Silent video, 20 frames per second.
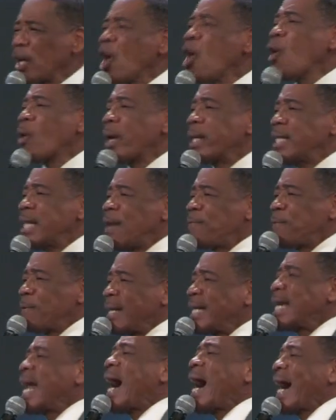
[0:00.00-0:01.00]
long enough
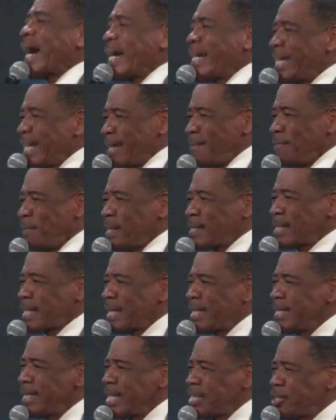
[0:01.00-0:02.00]
lying in this
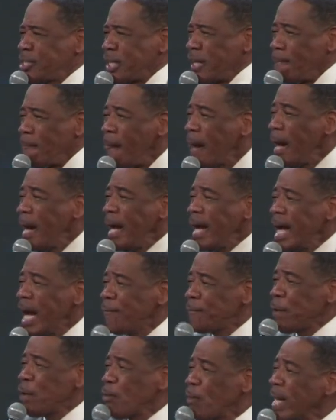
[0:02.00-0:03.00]
condition.
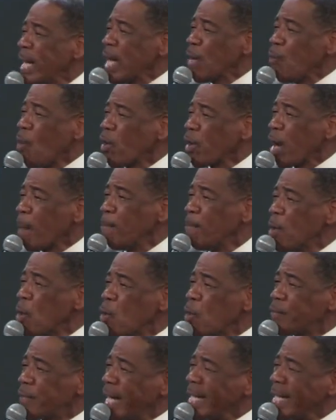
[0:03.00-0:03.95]
If you really want to move,